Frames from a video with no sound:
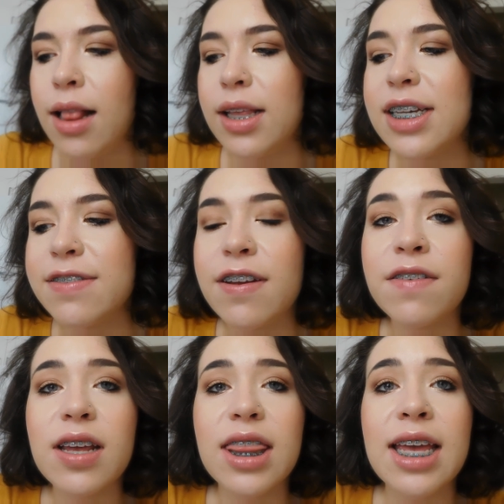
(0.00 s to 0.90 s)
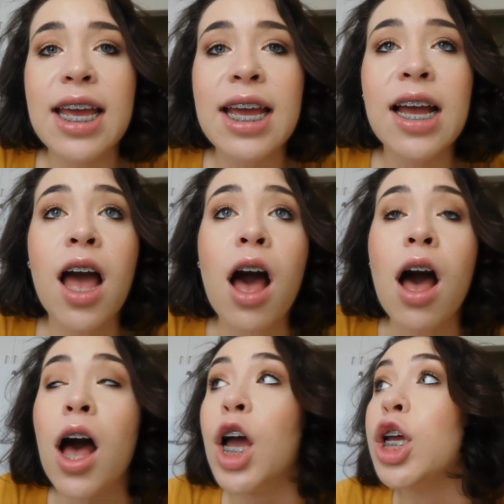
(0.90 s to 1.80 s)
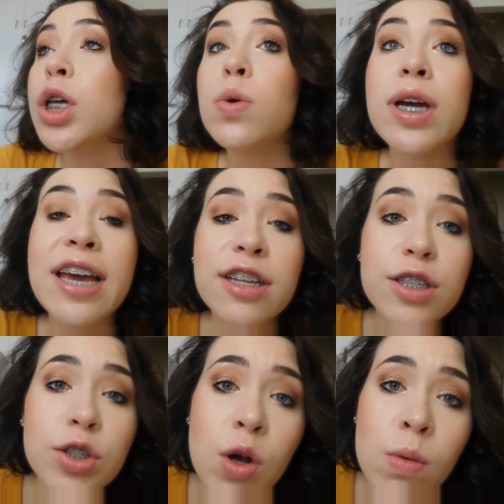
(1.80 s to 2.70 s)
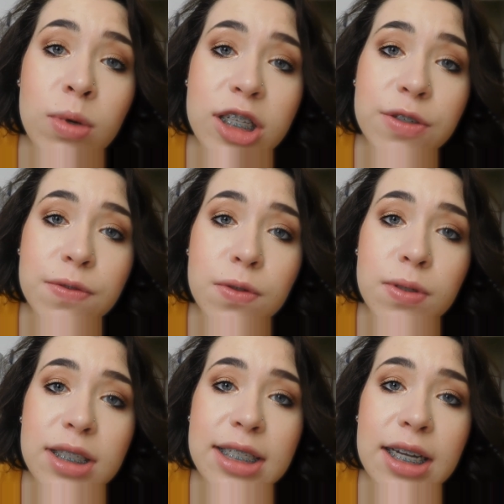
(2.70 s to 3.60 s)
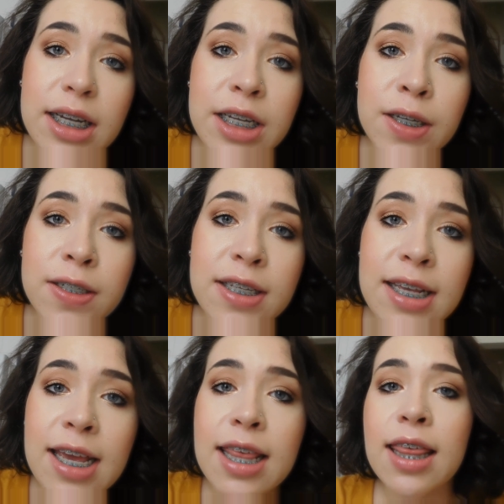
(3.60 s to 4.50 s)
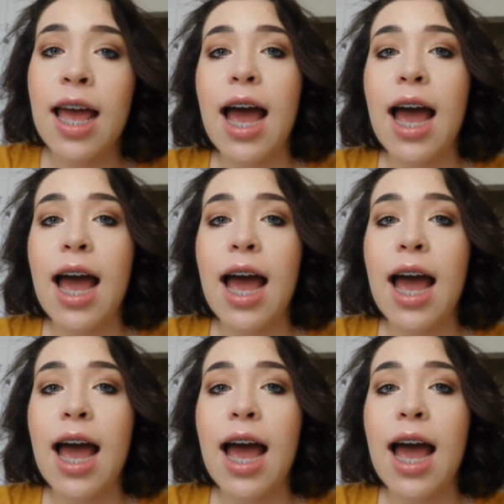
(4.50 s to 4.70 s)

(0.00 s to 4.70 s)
Least favorite thing, you get so much food stuck in your teeth.